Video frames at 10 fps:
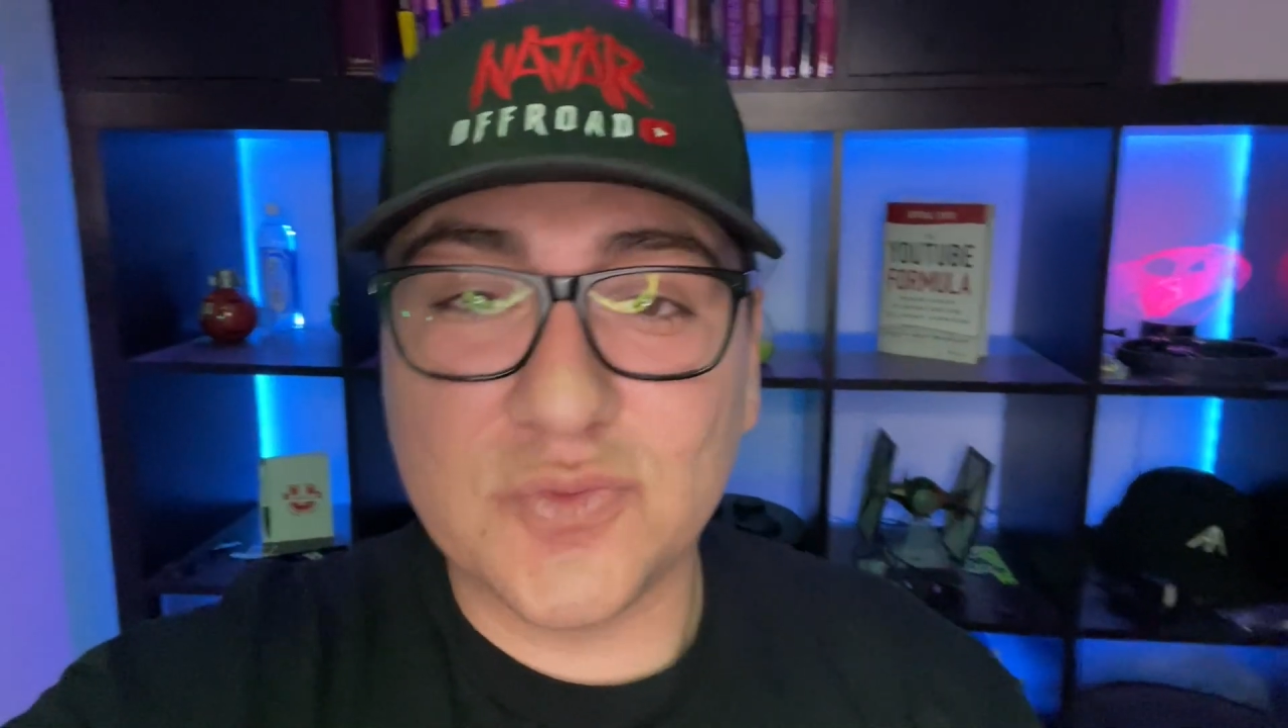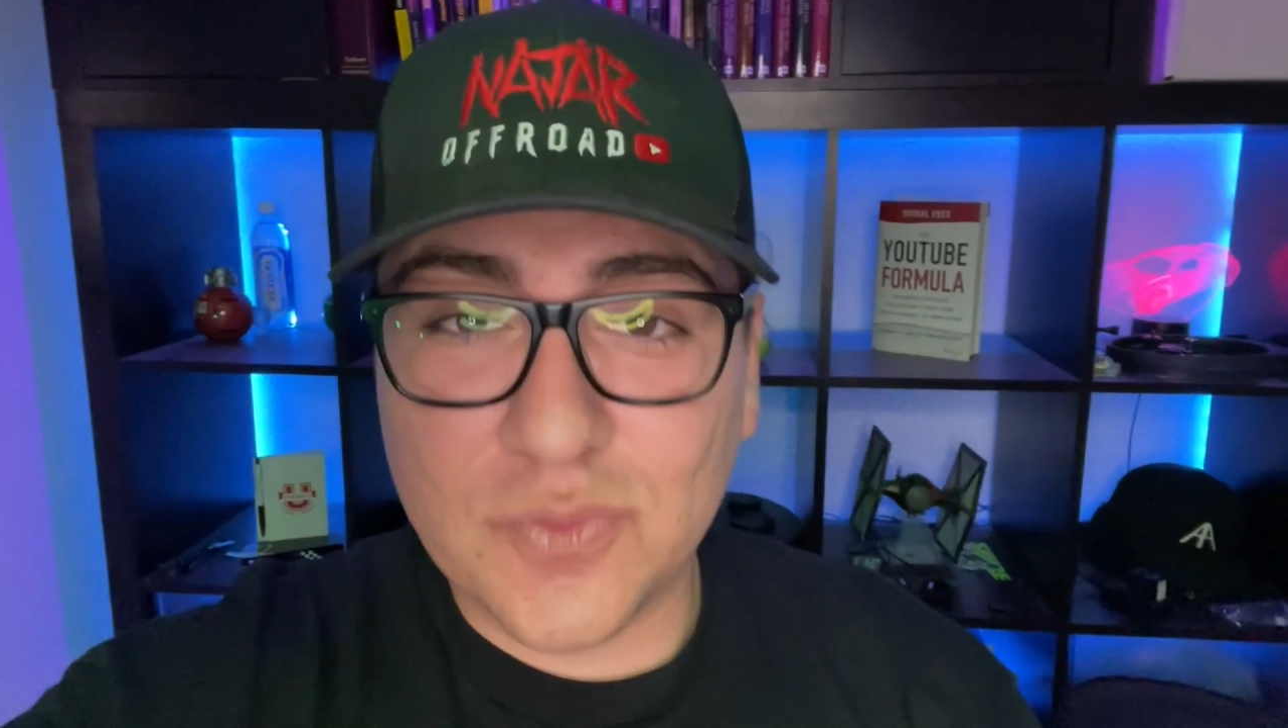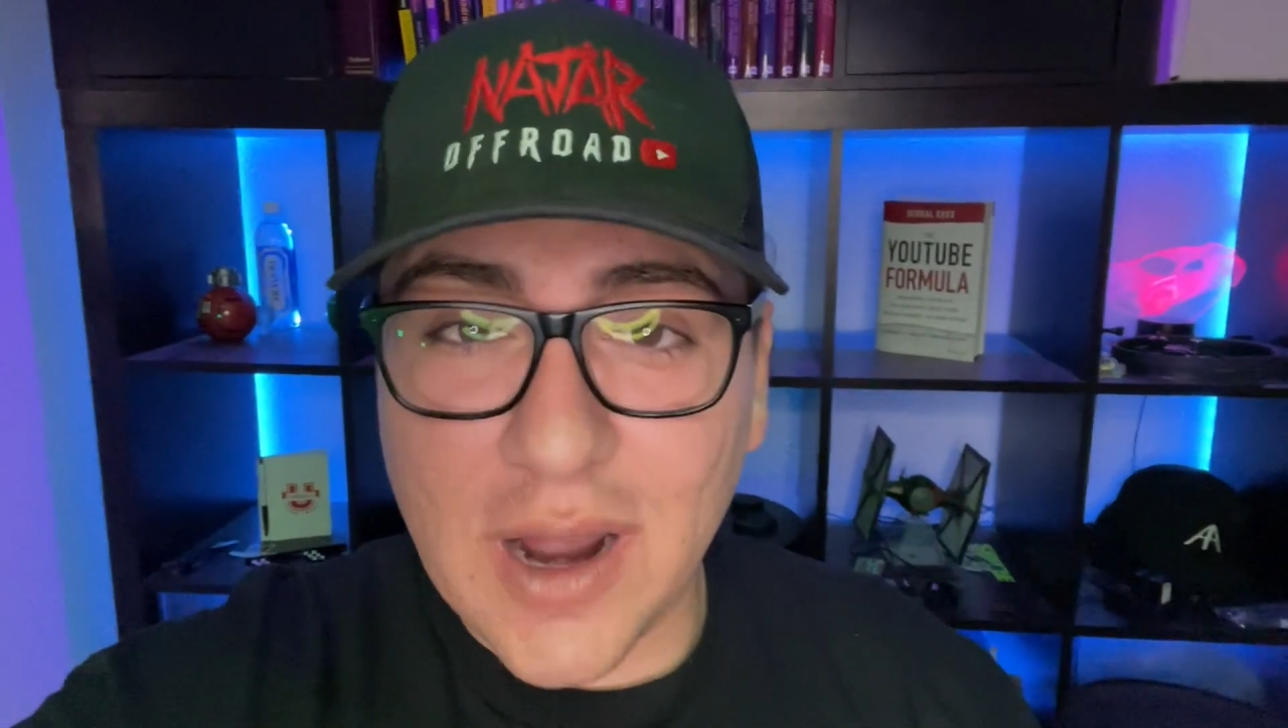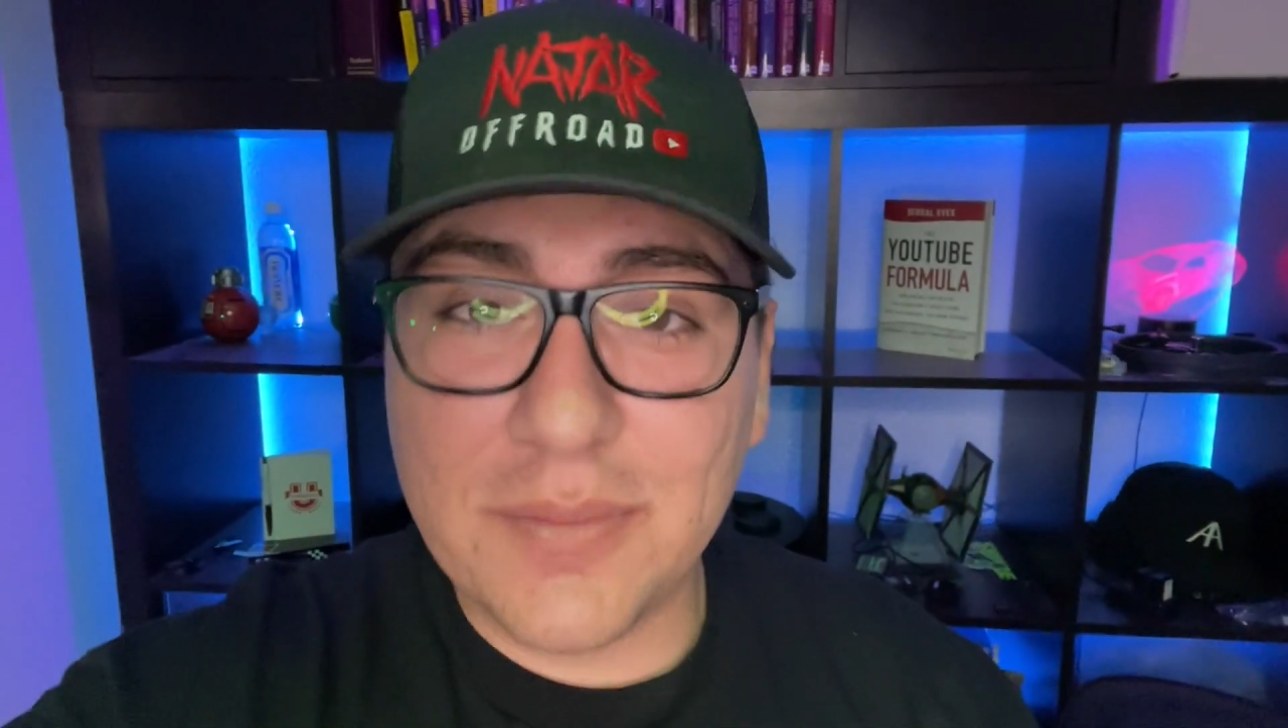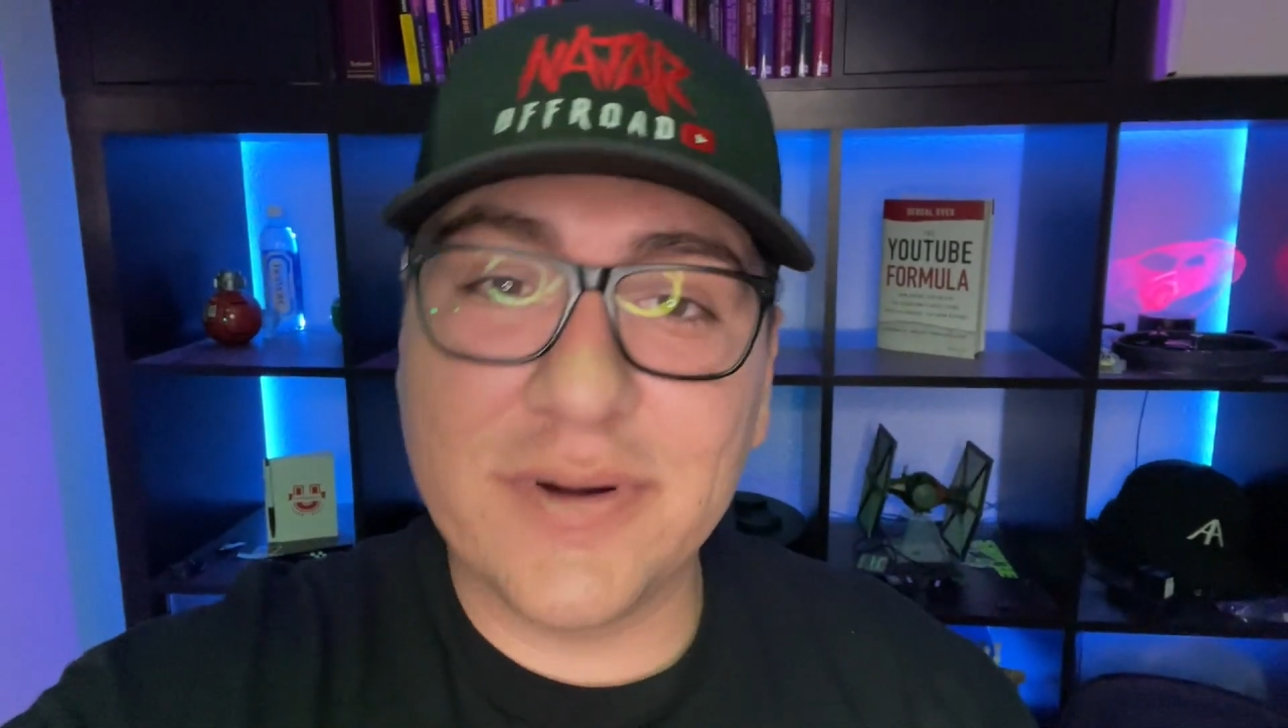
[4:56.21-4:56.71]

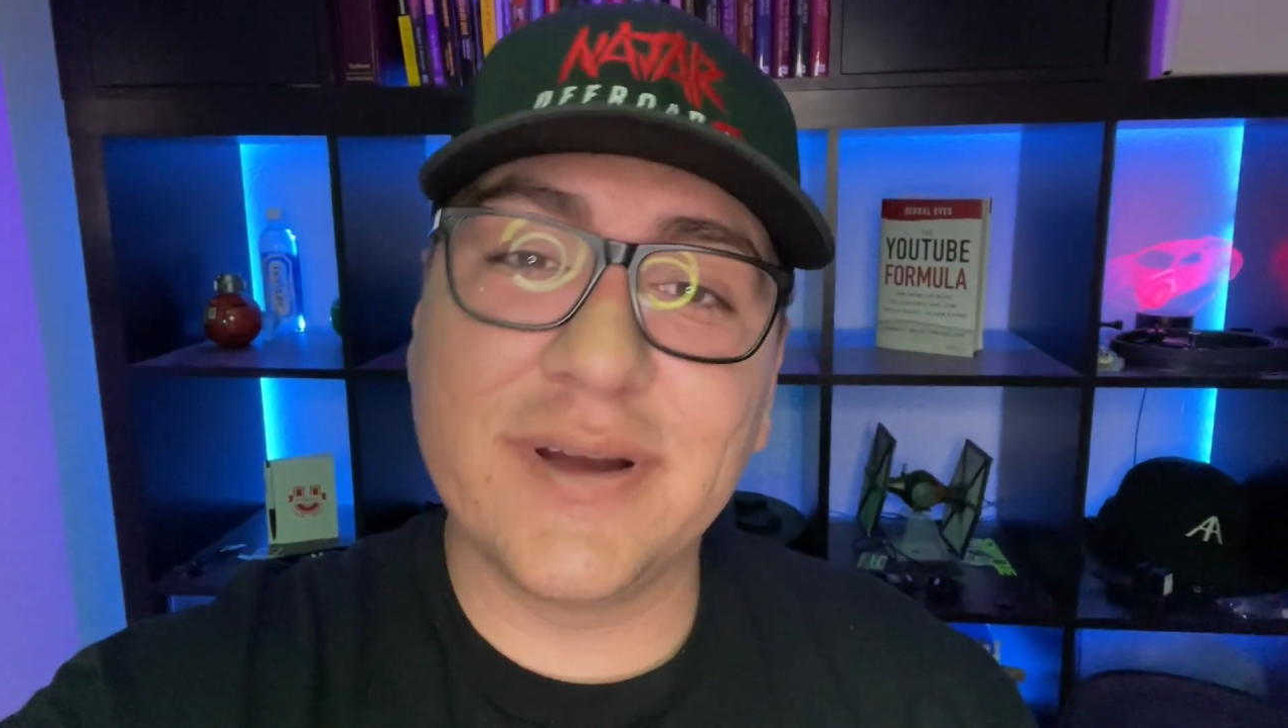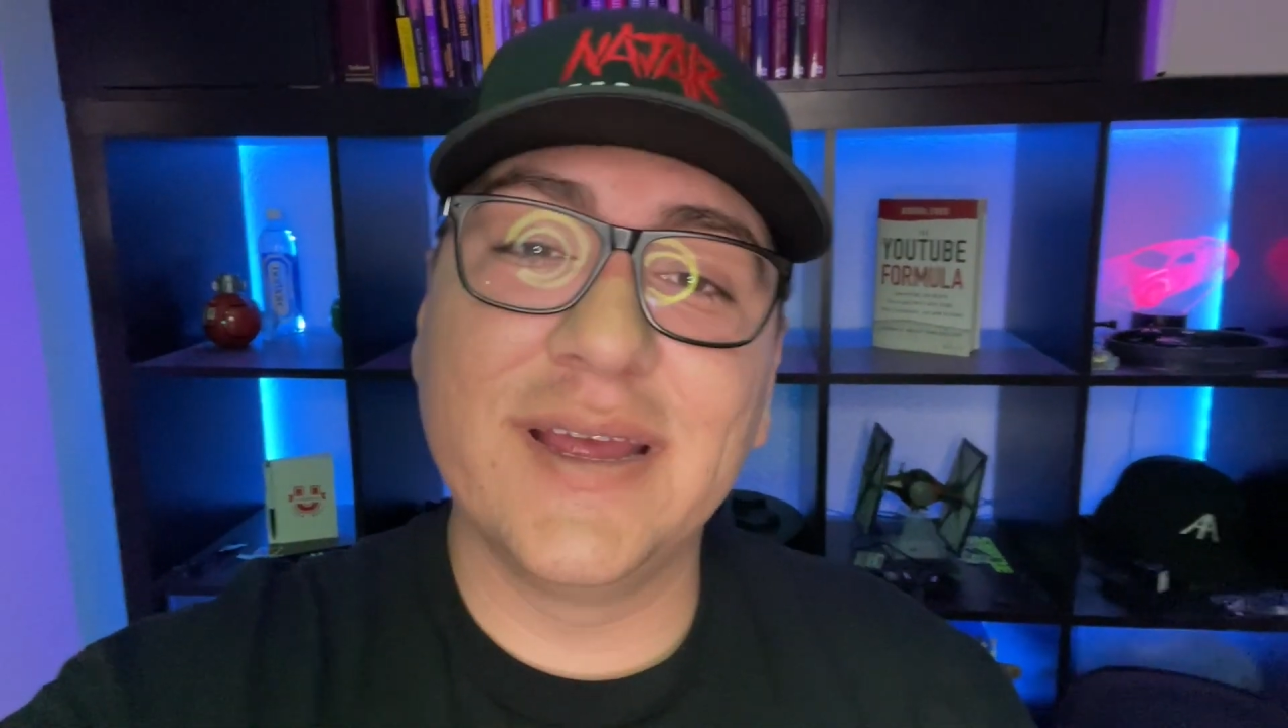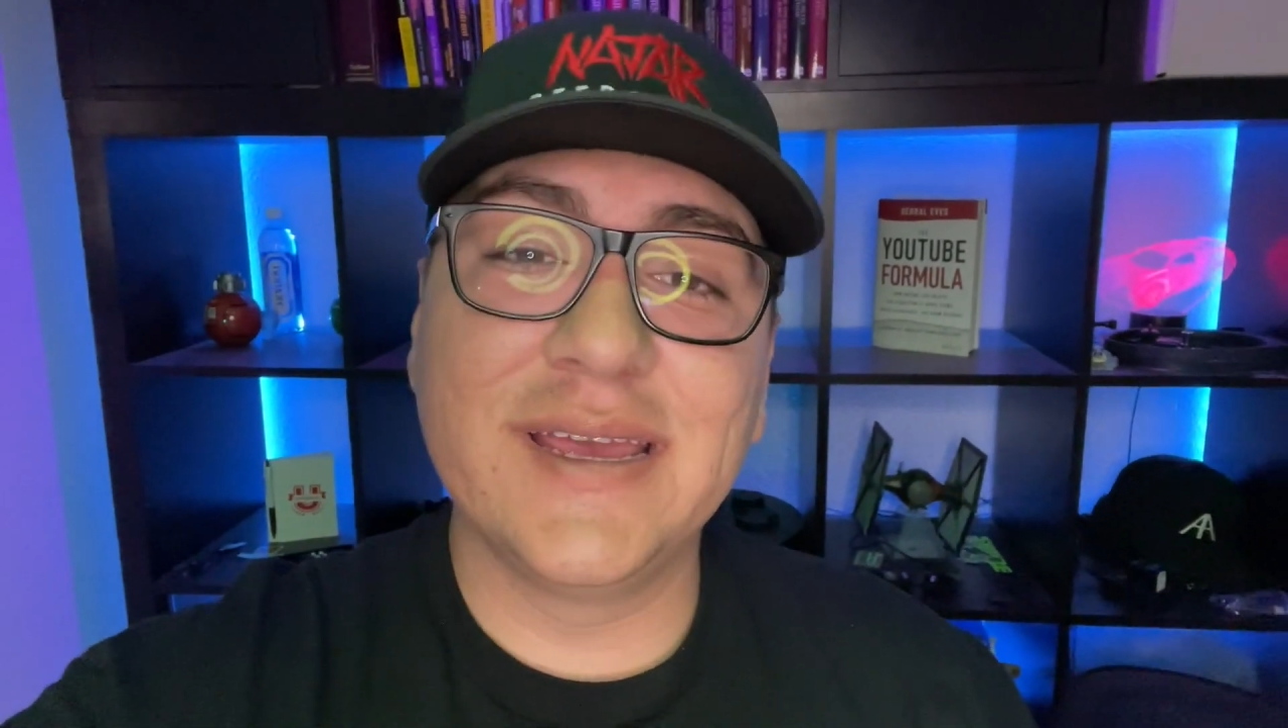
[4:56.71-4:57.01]
Robert.